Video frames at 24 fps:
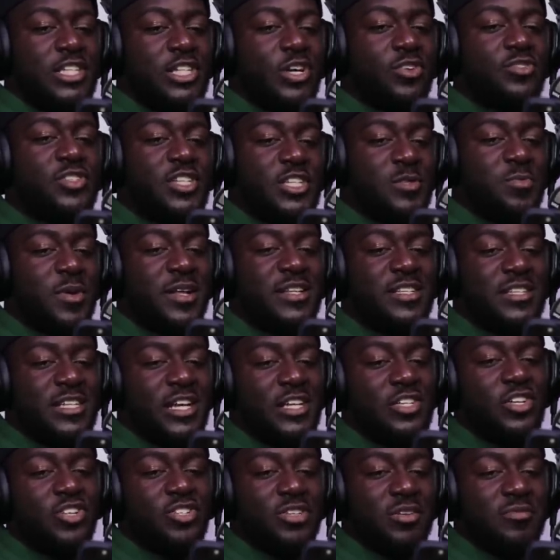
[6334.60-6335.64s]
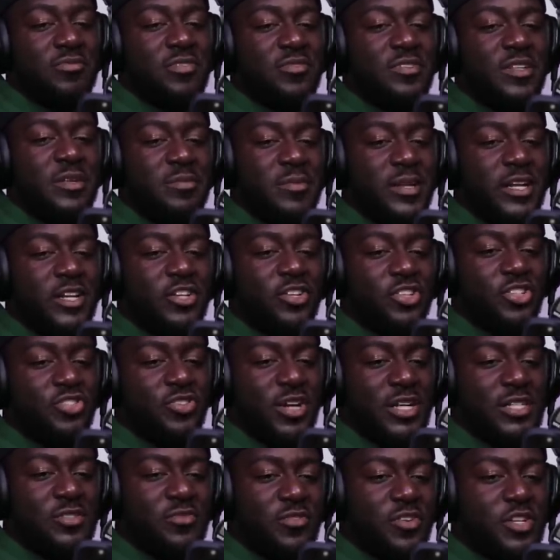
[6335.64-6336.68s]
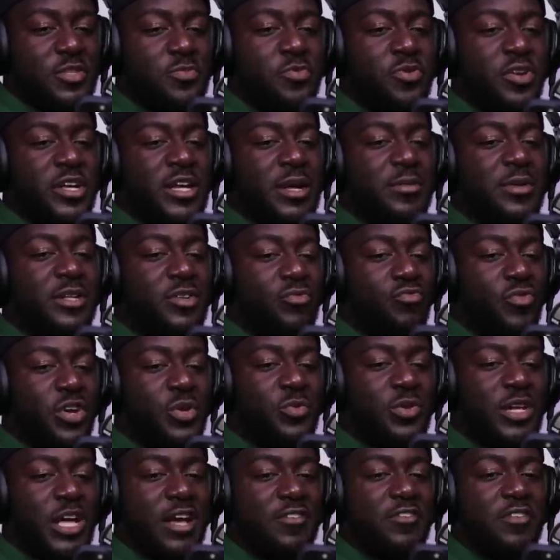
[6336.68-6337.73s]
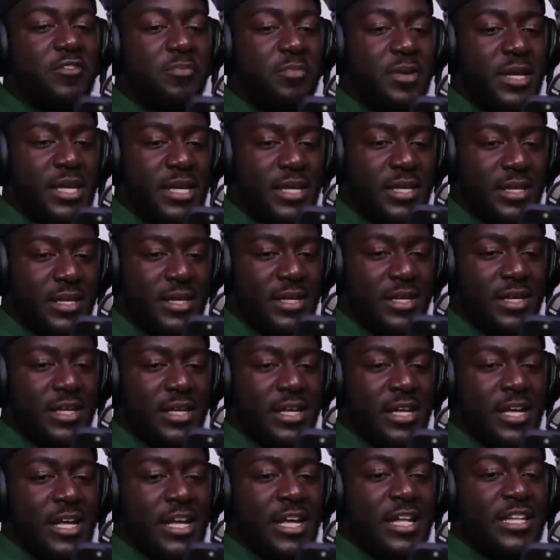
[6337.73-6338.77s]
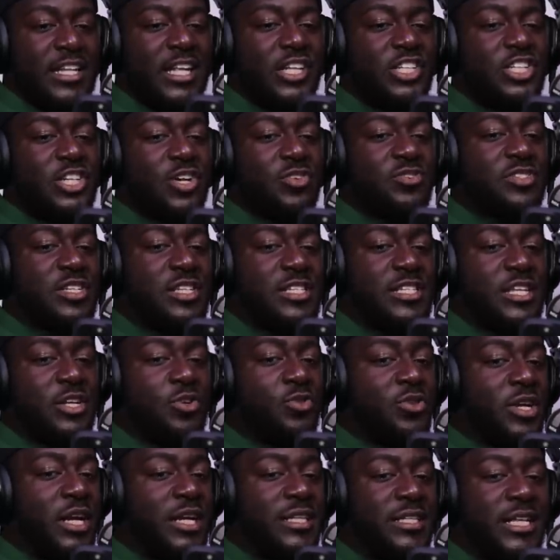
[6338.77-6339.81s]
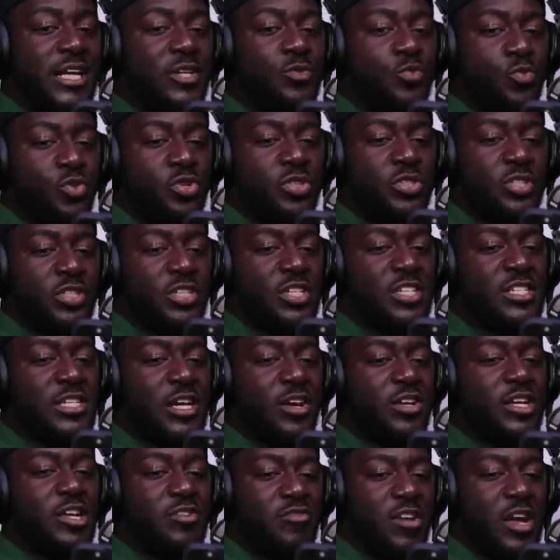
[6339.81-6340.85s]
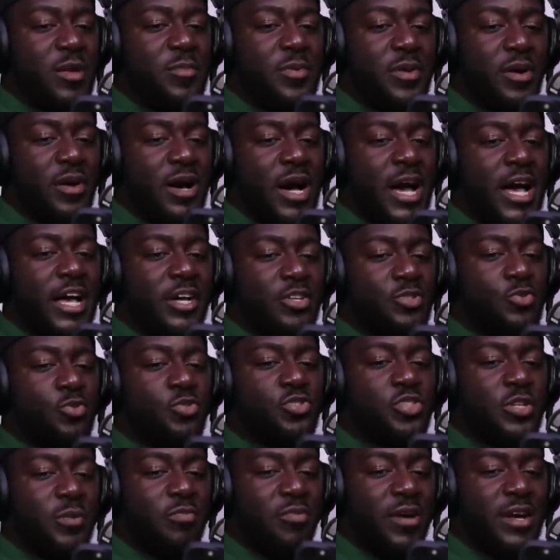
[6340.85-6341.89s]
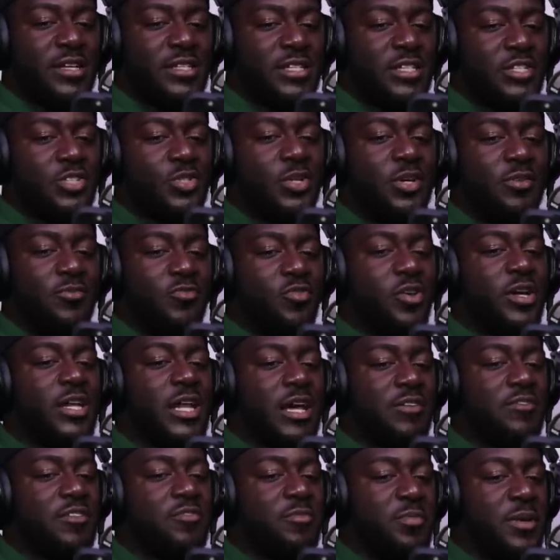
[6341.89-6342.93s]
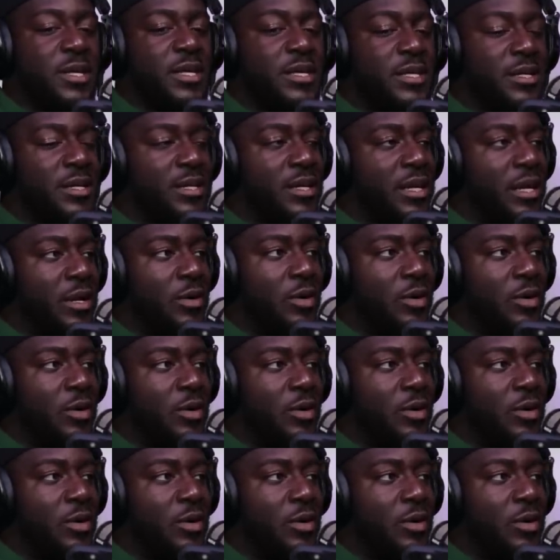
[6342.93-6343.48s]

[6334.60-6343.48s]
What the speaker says: Then Chelsea spend $650 million on transfers, putting them in the red with FFP. Then Chelsea sell all their dead wood to Saudi Arabia at extortionate prices to avoid FFP.